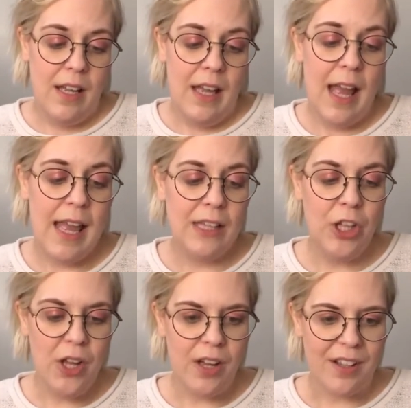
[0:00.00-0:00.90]
Hey,
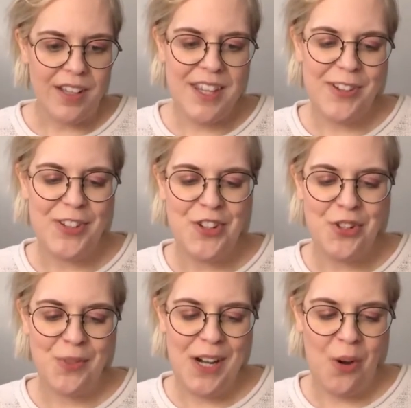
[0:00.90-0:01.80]
look, there's a
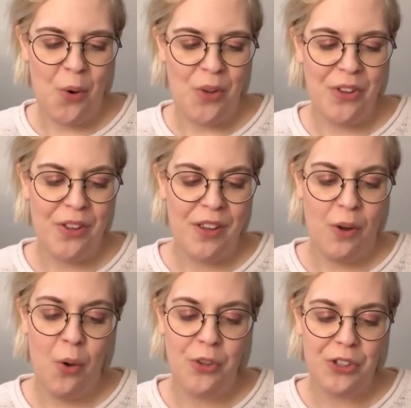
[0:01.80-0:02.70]
drink
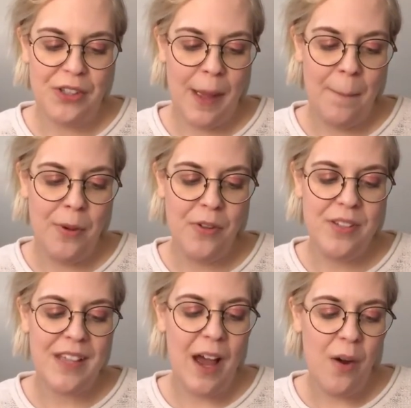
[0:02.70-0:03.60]
holder that
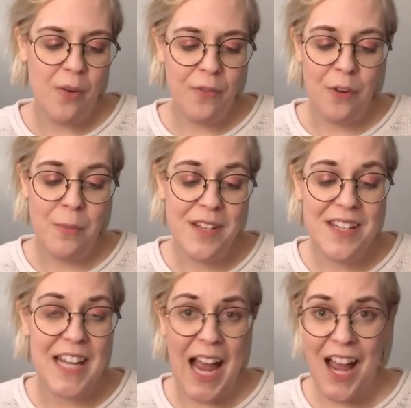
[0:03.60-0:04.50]
pulls out from the
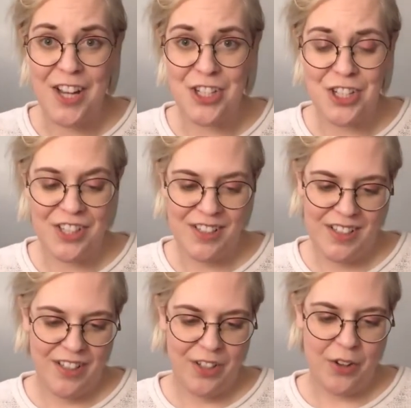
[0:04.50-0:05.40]
dash,
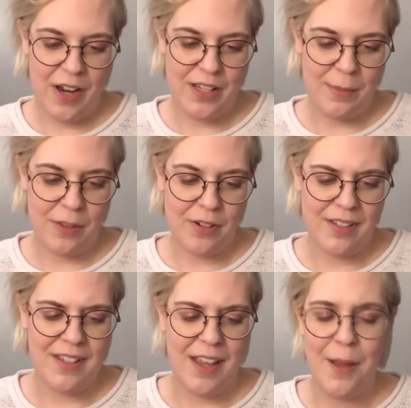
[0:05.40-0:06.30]
Greg's mother
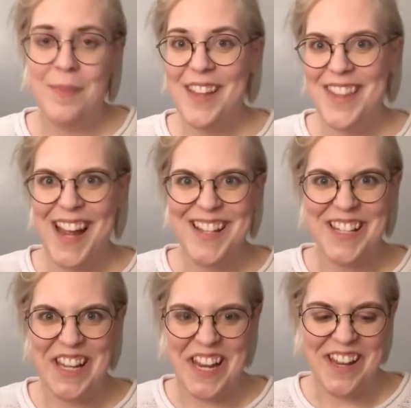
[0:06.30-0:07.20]
exclaimed. That's
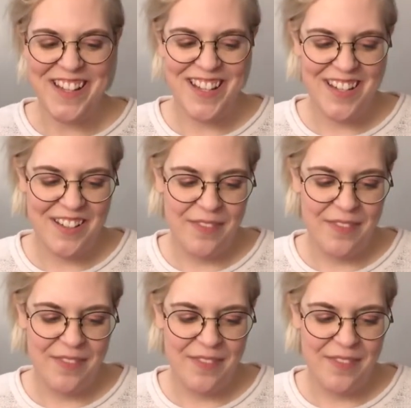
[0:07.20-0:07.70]
neat.